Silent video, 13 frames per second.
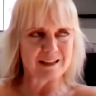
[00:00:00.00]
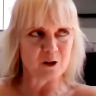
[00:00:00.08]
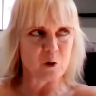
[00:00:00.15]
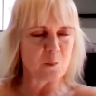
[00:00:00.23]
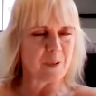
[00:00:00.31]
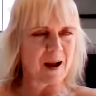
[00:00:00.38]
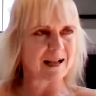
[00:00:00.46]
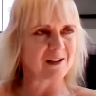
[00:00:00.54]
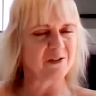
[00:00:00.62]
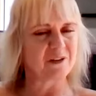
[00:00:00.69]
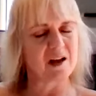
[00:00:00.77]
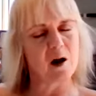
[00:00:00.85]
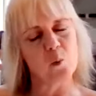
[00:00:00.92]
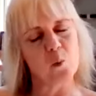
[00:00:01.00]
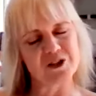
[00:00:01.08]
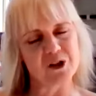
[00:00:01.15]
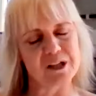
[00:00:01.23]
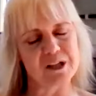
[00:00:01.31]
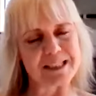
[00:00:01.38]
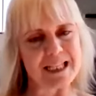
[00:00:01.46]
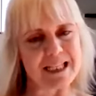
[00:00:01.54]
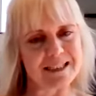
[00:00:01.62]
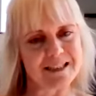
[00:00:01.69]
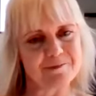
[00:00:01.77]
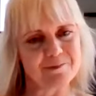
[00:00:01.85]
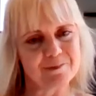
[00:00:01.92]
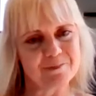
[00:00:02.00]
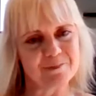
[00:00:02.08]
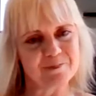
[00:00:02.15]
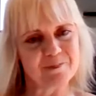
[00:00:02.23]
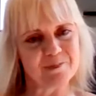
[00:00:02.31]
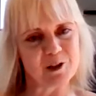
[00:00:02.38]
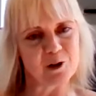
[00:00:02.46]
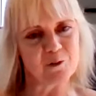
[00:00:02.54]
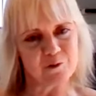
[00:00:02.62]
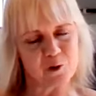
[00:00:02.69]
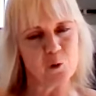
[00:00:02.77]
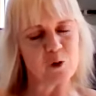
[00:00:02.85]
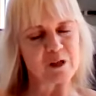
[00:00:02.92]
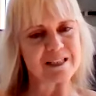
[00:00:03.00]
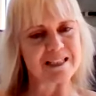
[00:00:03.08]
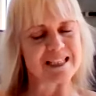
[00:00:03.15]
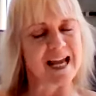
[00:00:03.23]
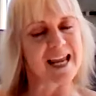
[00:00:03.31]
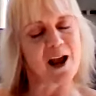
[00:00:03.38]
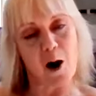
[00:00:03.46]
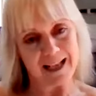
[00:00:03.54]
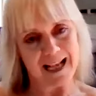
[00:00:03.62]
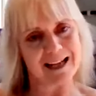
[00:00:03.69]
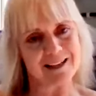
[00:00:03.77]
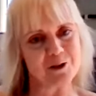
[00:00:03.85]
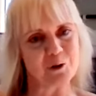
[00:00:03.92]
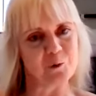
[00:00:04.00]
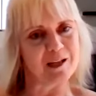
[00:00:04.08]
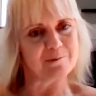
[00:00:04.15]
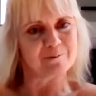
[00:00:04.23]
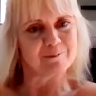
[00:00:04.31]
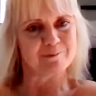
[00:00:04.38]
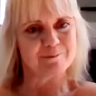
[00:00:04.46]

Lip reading: look back and think, I wish I did. Look forward and say, I can do it.